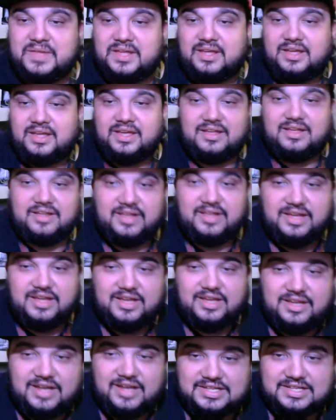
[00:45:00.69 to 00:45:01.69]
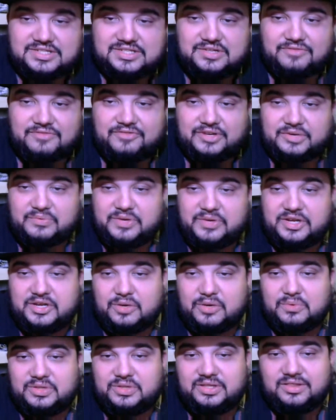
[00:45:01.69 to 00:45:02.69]
Oscar Federico with the dollar
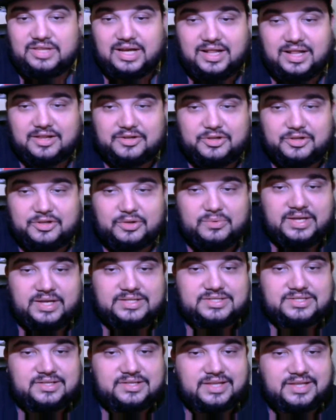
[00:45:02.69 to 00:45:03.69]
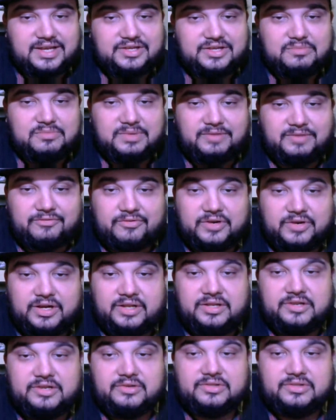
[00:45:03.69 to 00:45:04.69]
donation. Thank you, my friend. You'll definitely
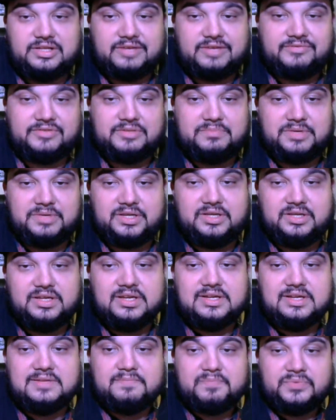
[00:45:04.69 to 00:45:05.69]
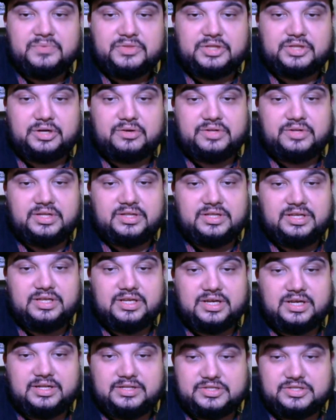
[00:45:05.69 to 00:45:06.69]
be thrown in the uh,
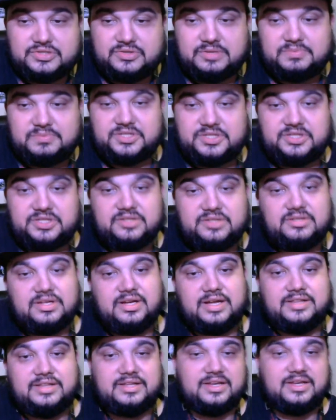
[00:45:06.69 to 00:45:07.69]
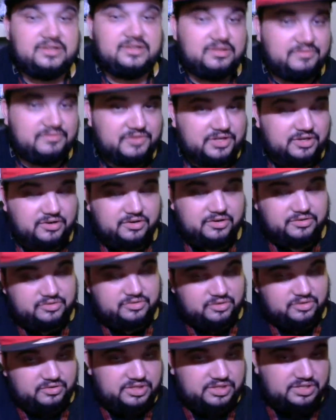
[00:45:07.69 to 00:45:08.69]
description at the end of the video, or thrown in the
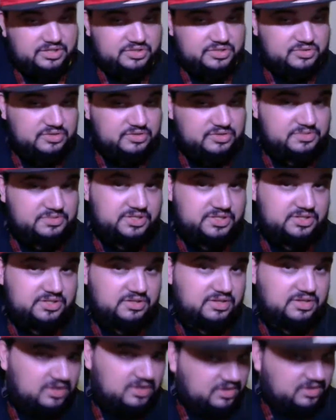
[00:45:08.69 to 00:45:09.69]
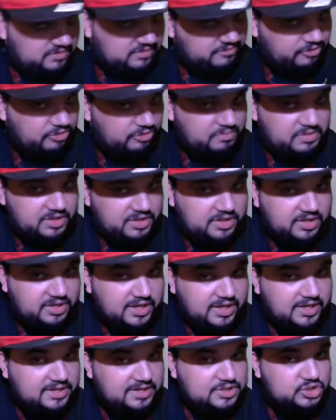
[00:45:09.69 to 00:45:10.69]
description for being a super
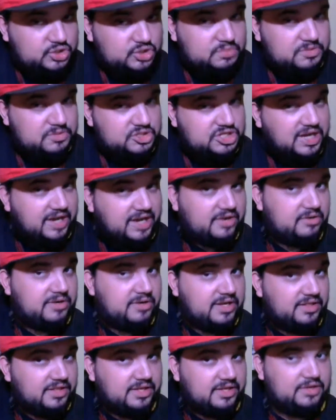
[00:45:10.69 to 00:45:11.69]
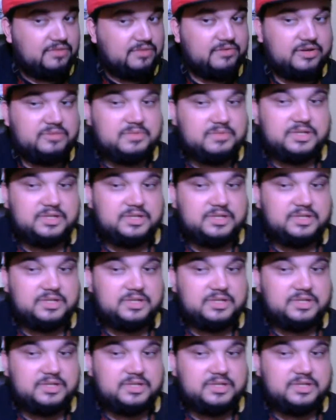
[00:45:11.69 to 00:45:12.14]
chatter. And thank you very much for the dollar.